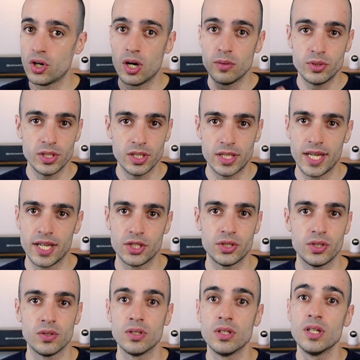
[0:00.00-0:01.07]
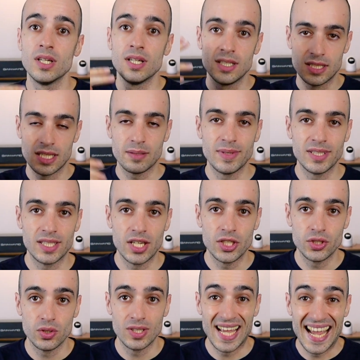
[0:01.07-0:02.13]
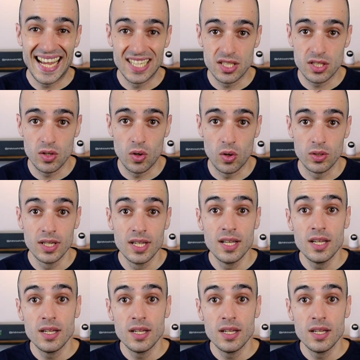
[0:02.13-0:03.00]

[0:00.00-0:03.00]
object detection, segmentation, and so on,